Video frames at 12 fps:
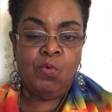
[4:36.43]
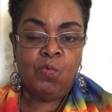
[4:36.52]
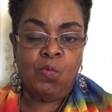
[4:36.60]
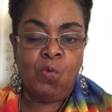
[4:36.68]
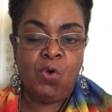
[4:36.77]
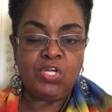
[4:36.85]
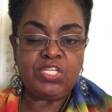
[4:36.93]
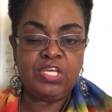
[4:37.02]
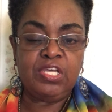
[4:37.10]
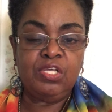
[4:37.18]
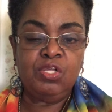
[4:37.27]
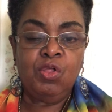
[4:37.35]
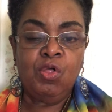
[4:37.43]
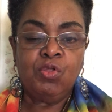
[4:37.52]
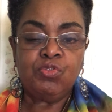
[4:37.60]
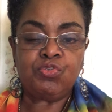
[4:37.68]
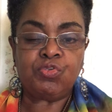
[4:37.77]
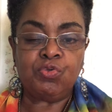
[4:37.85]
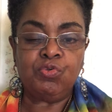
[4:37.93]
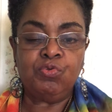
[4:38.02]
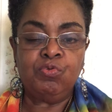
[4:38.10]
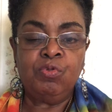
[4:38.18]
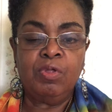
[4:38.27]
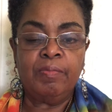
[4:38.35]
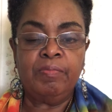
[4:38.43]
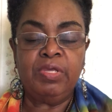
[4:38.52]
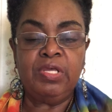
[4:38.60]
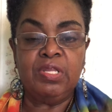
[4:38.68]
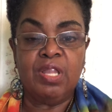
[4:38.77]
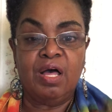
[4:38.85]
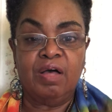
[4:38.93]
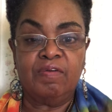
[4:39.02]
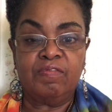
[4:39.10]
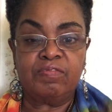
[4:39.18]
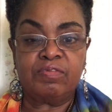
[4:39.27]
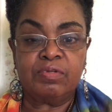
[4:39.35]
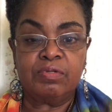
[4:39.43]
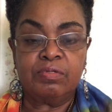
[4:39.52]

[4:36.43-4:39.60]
wanting to be loved.